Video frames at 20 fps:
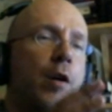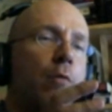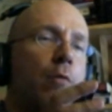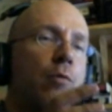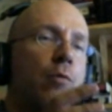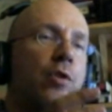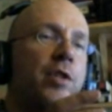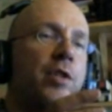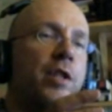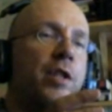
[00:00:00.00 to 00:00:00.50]

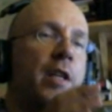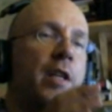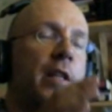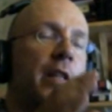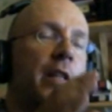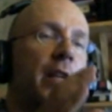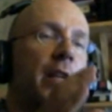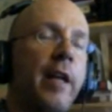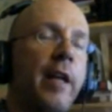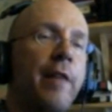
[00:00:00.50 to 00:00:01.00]
was
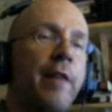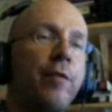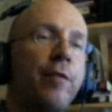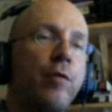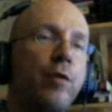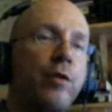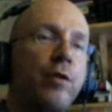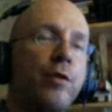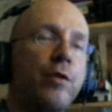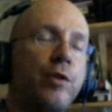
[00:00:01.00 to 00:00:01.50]
the level
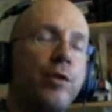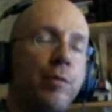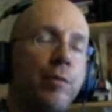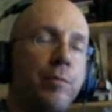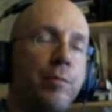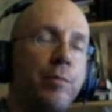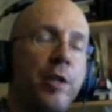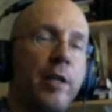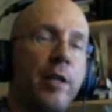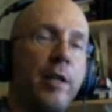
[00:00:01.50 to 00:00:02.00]
of the
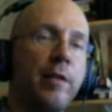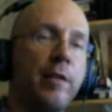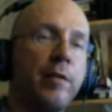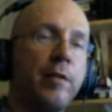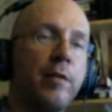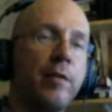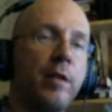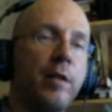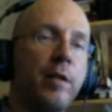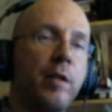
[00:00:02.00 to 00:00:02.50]

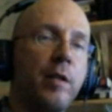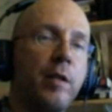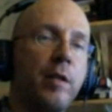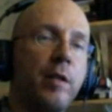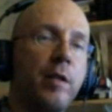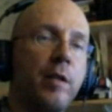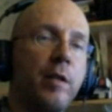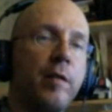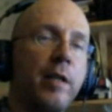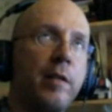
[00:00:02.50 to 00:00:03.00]
subjects that
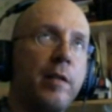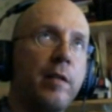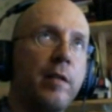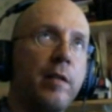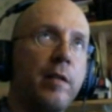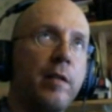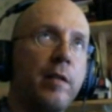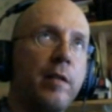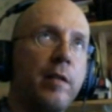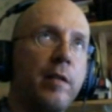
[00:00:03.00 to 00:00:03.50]
you
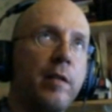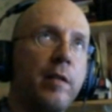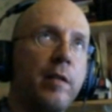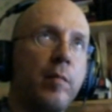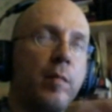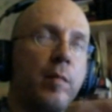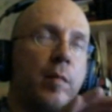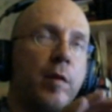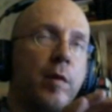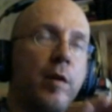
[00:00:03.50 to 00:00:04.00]
did,
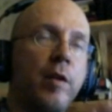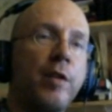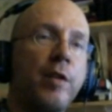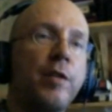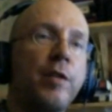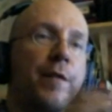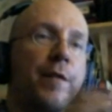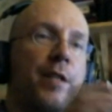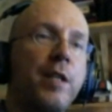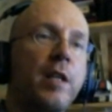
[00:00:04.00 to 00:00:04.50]

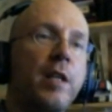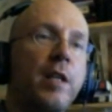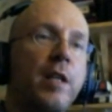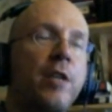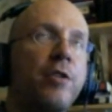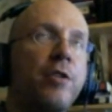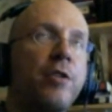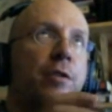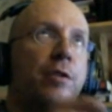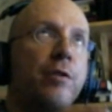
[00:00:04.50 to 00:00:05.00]
the
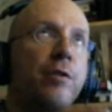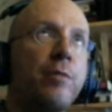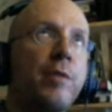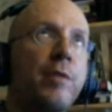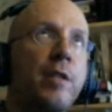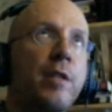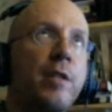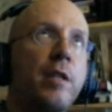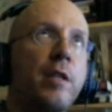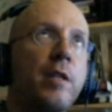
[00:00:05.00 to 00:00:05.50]
sophistication of the
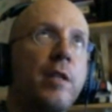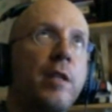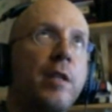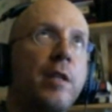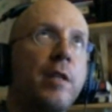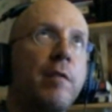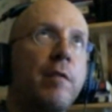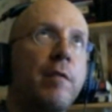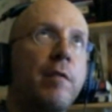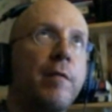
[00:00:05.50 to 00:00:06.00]
subjects that you
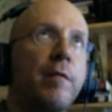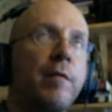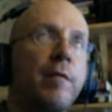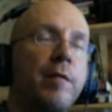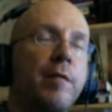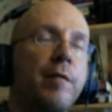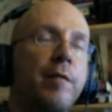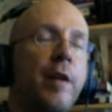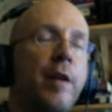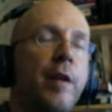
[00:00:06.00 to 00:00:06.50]
did in
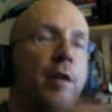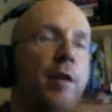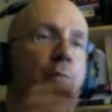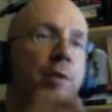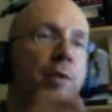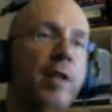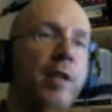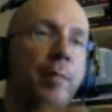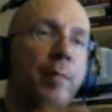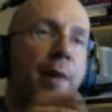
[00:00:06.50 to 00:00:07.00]
Finland,
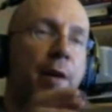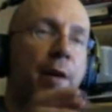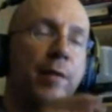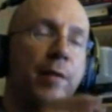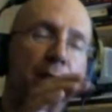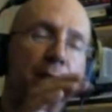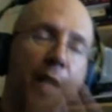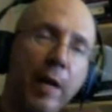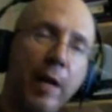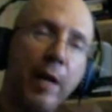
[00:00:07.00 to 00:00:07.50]
was it about
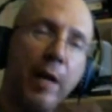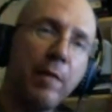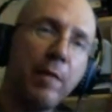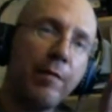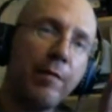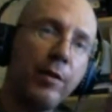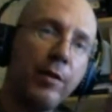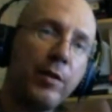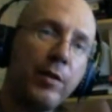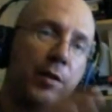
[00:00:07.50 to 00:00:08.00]
the same
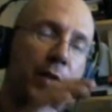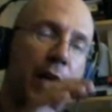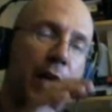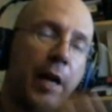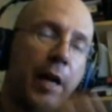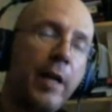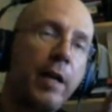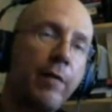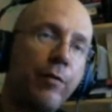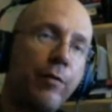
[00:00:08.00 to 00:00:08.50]
level as
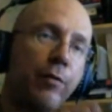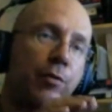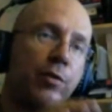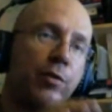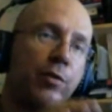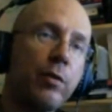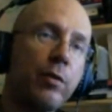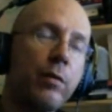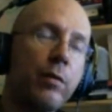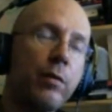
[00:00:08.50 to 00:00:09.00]
A levels?